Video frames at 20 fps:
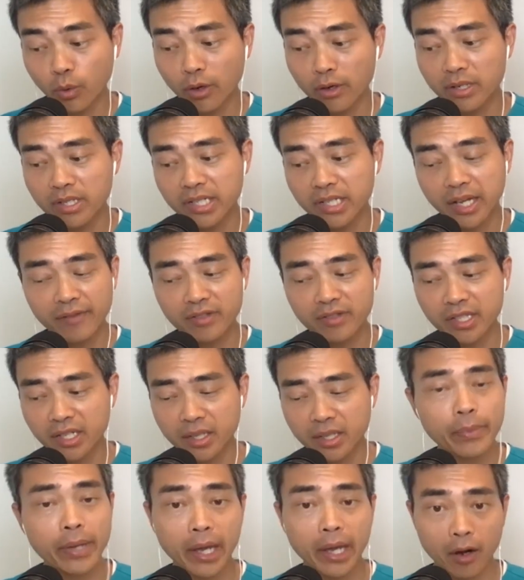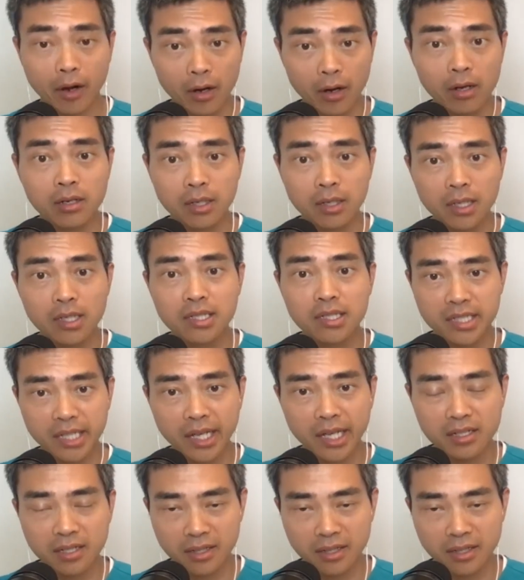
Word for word: water safety compare, say,